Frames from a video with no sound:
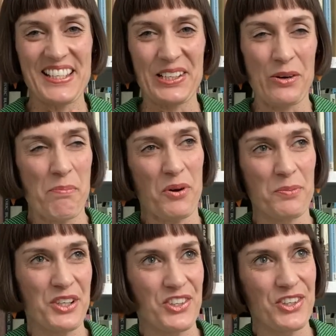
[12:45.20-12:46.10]
so I
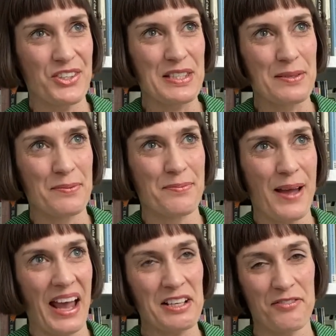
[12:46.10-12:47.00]
promised you some
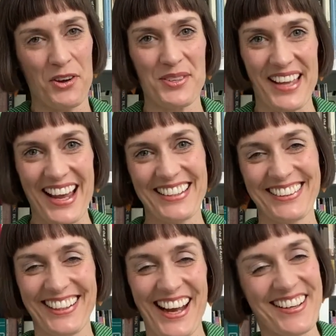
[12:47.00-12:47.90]
X-Files
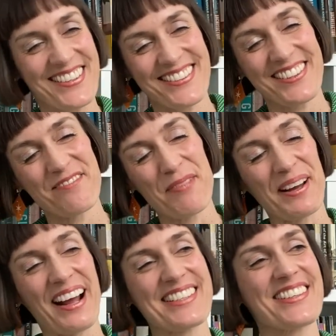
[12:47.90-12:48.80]
alien action,
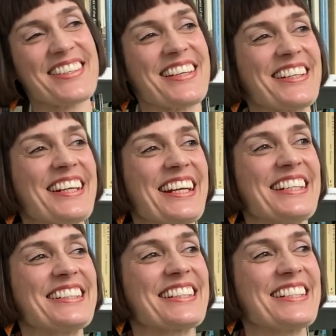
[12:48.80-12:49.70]
but as I said,
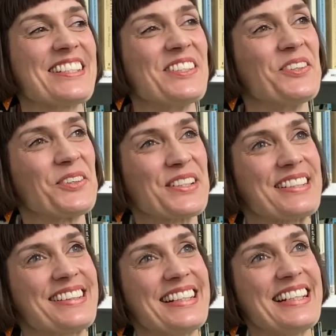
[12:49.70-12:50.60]
it is not
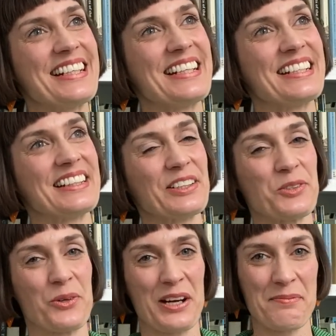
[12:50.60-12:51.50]
the little
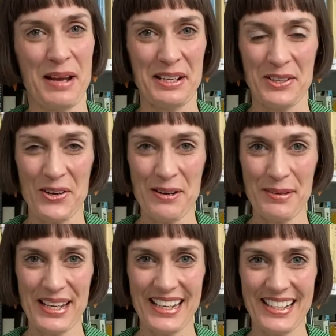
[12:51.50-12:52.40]
green men type,
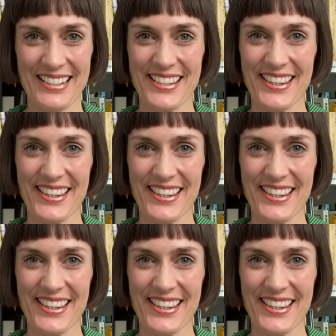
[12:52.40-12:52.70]
it is